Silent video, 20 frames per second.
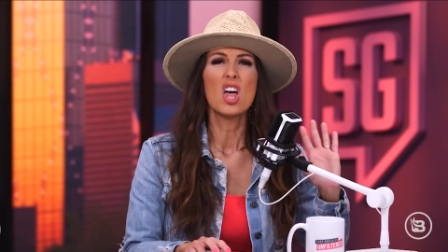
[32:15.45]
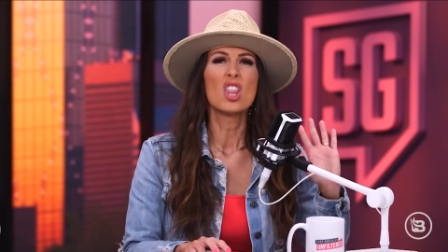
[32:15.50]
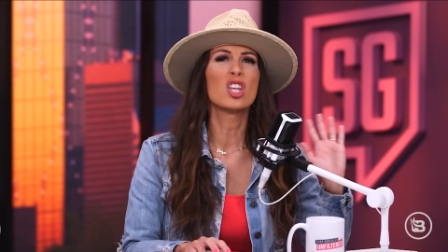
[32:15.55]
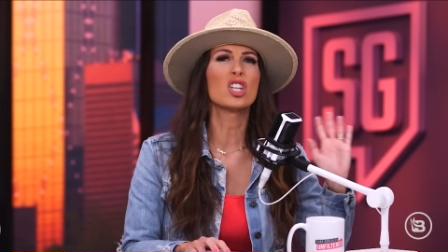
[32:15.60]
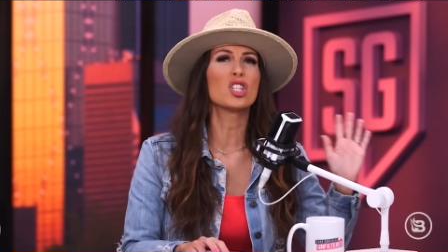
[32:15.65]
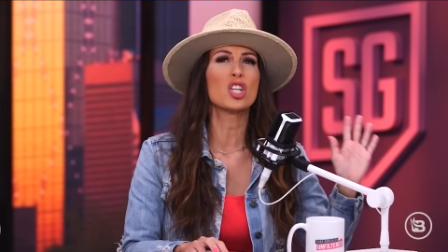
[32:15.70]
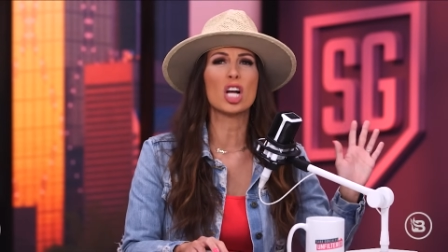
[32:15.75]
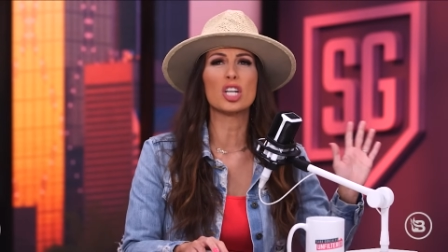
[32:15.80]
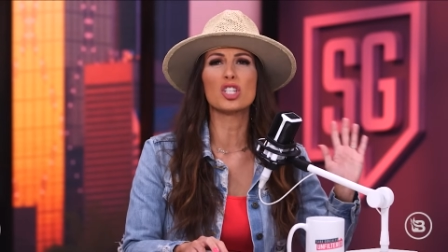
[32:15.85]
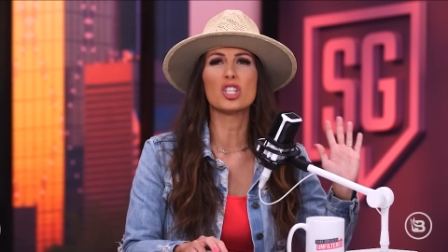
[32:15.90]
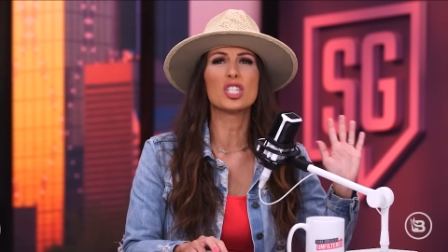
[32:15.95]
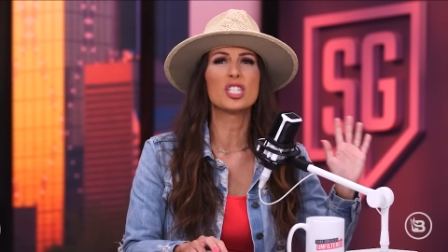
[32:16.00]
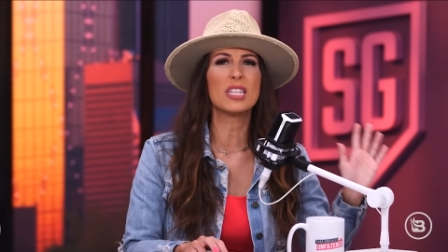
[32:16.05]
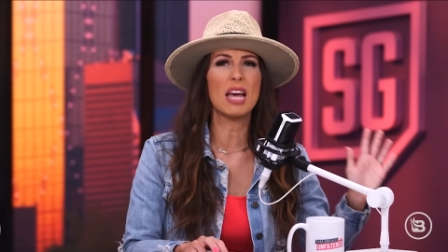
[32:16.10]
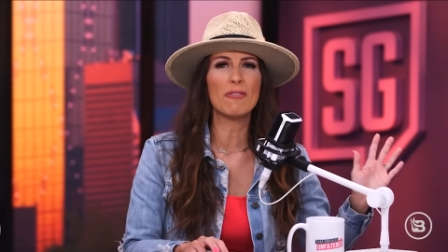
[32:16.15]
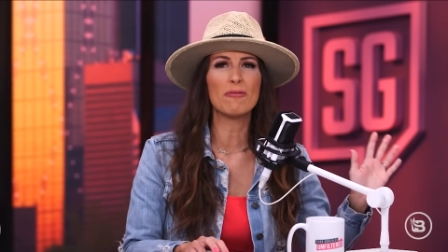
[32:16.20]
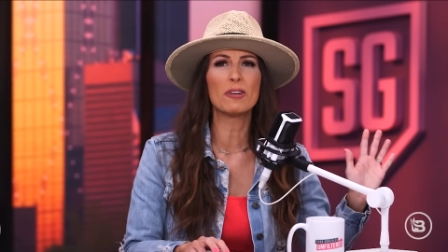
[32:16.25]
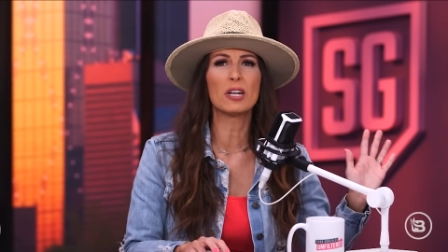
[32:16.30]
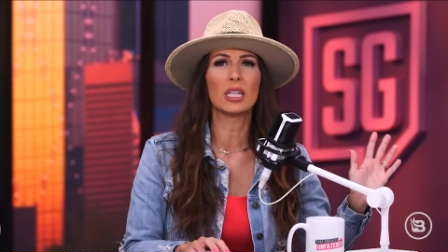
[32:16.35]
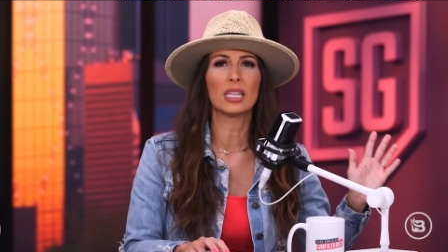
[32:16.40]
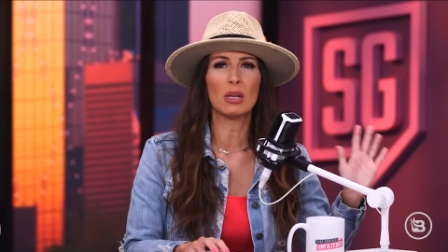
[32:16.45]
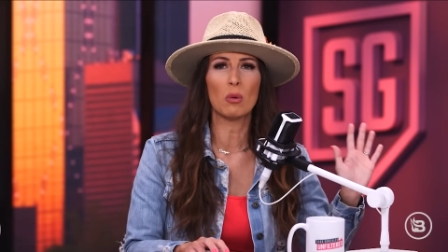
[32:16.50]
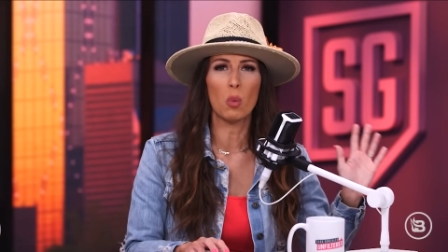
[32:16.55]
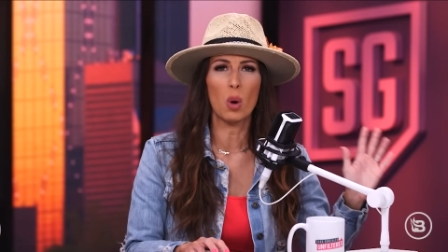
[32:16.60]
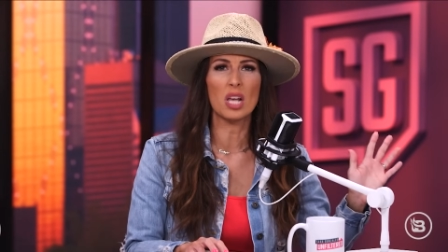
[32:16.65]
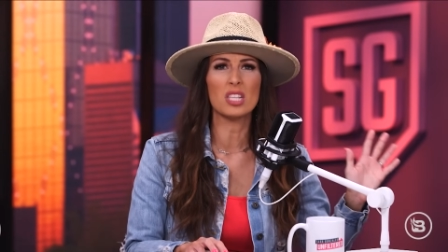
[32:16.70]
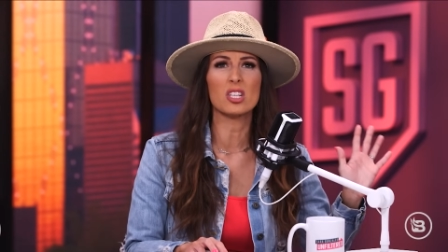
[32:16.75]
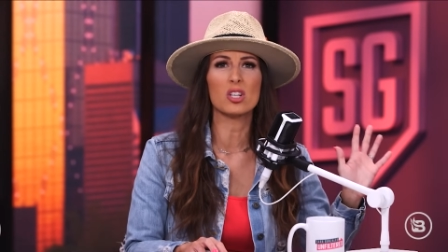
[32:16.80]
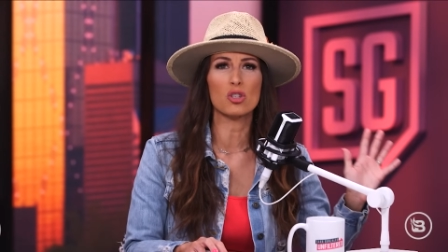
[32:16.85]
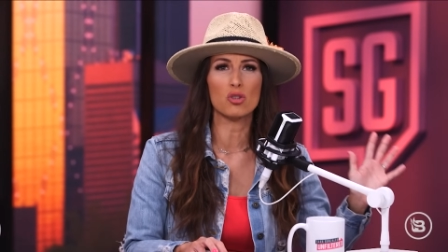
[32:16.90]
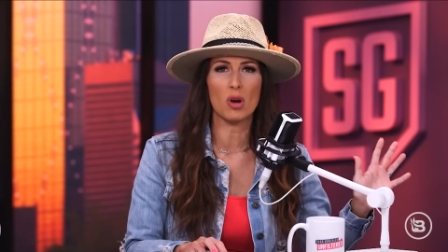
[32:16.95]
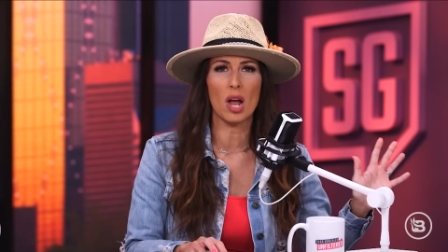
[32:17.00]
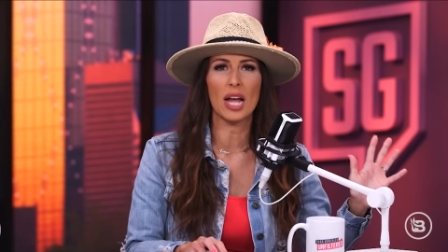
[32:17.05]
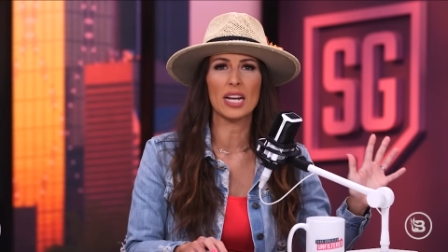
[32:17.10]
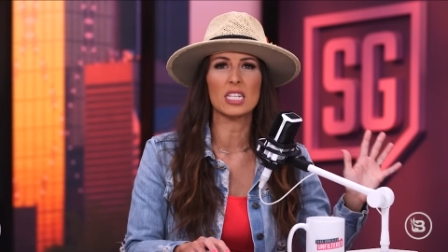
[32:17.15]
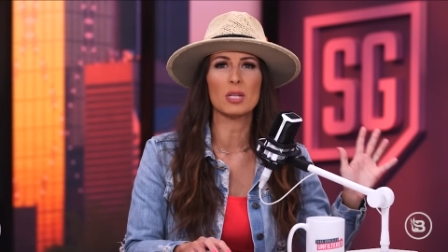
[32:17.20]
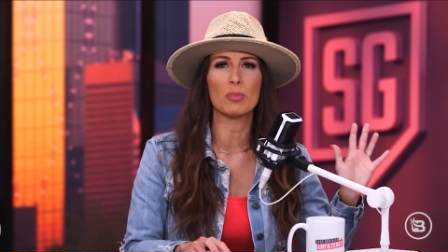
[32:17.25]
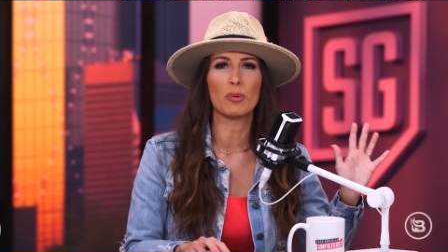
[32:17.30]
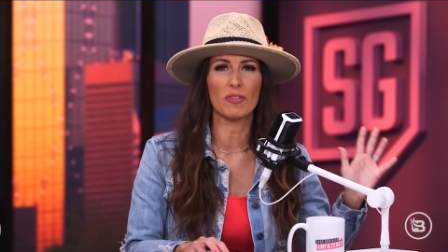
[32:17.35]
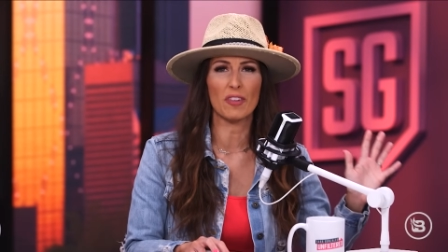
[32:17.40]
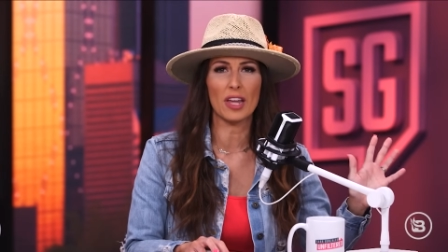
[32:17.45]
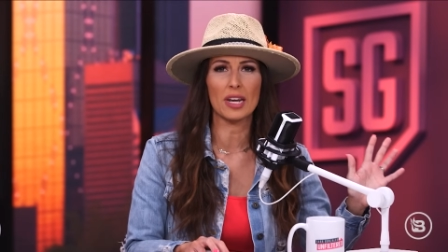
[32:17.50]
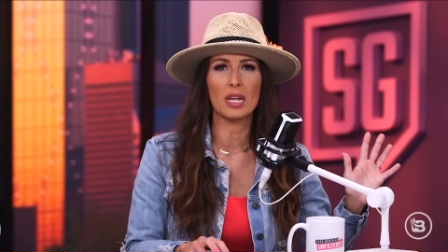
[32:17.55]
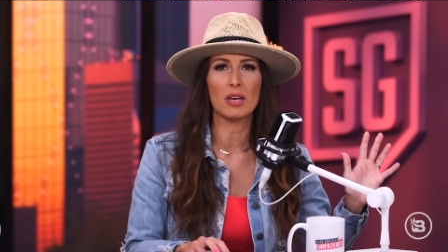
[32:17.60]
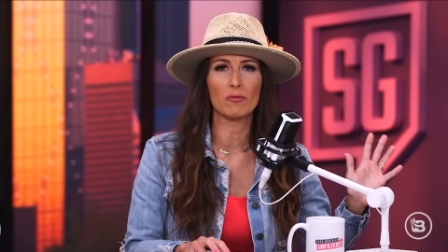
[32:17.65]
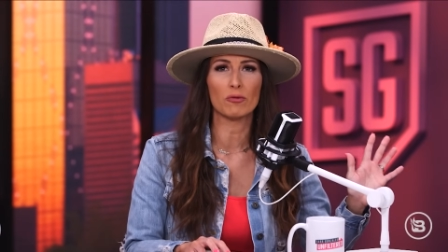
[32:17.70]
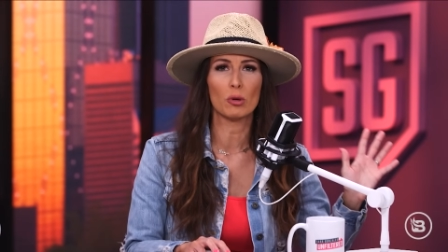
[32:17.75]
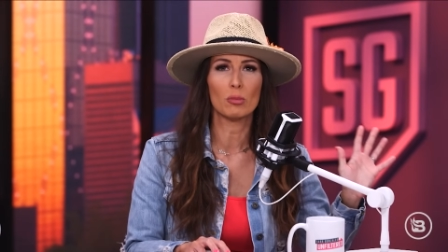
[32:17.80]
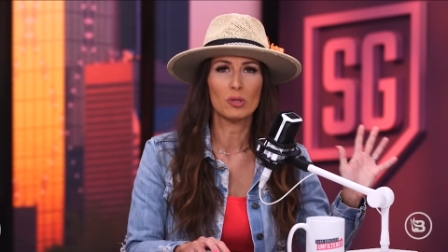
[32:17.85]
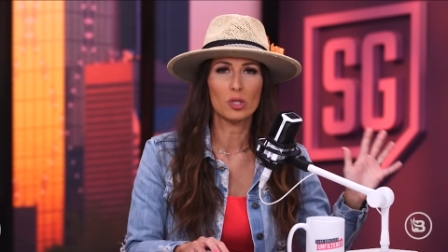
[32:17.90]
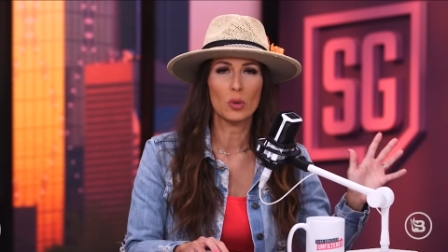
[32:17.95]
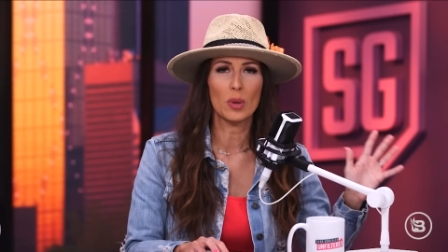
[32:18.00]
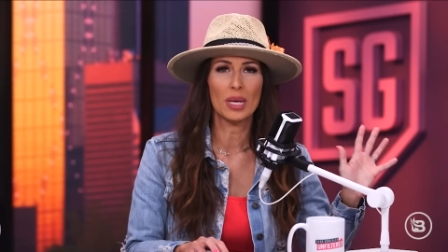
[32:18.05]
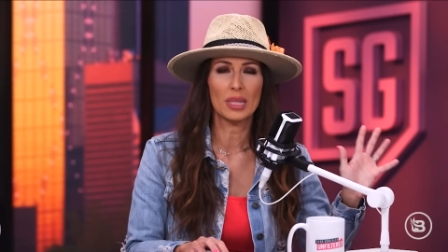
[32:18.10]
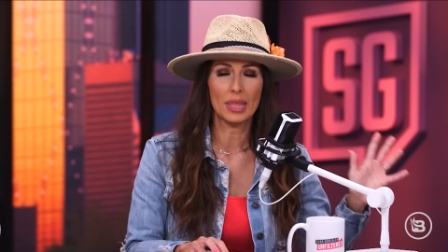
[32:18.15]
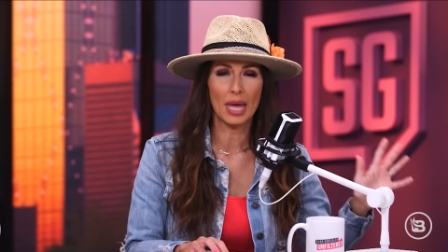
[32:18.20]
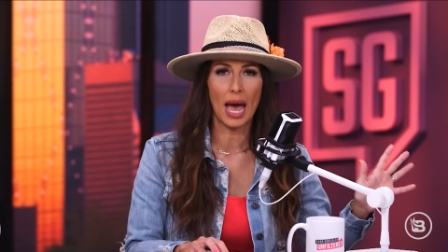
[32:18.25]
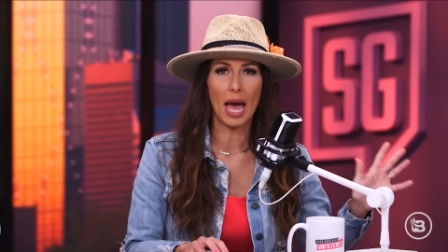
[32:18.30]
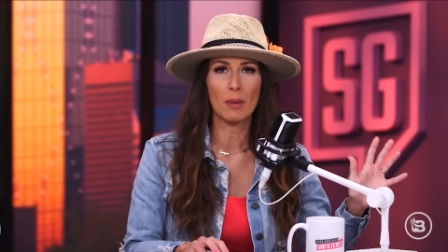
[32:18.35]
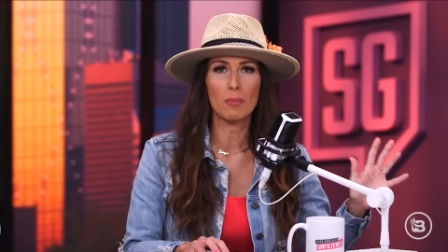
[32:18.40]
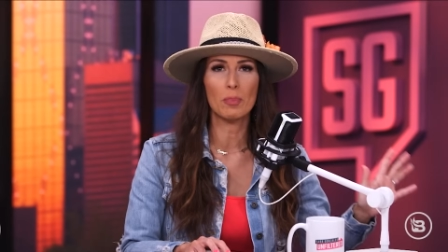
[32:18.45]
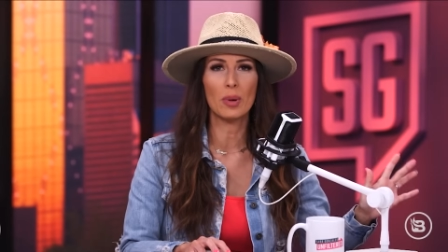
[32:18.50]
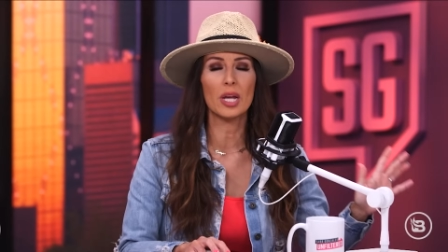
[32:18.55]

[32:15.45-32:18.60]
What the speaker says: The judge definitely wasn't trying to prevent him from doing that.